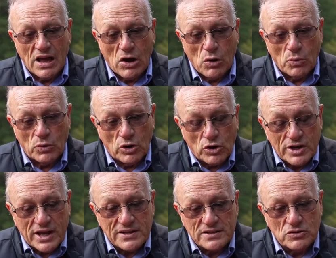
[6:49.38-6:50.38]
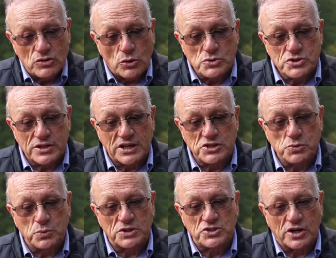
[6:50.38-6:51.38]
We'll look at those things
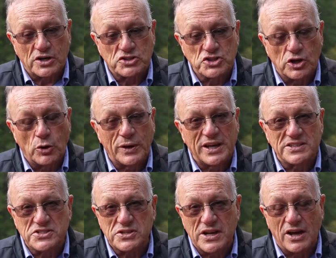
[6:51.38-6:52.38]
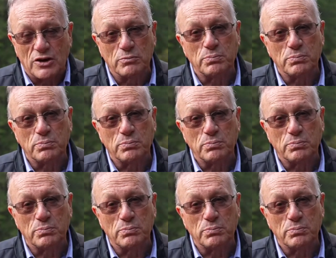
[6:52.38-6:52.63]
which are slowing us down,